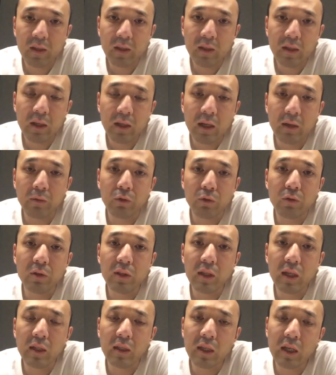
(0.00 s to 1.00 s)
And during
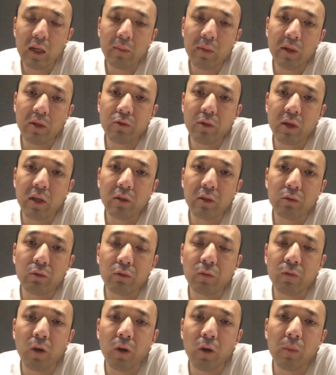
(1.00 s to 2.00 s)
that time, I trying to
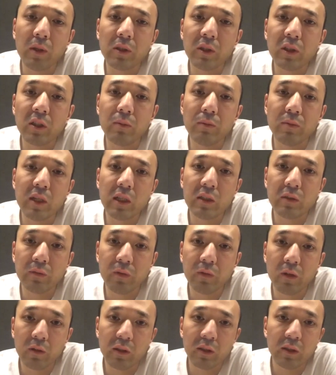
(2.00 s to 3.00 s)
form a team just
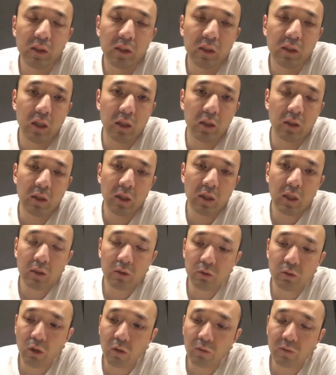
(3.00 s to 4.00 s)
focusing on
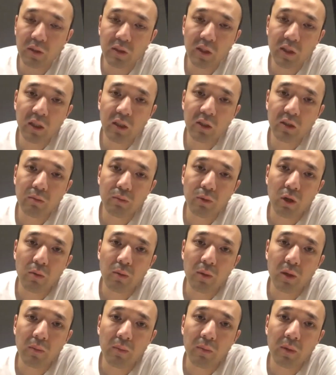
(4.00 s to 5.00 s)
solve the ticketing
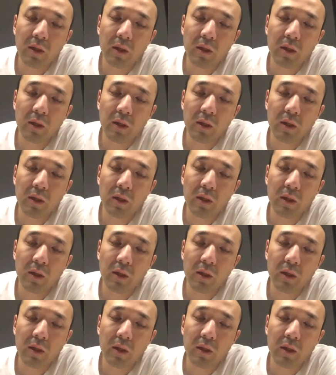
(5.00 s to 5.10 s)
problem.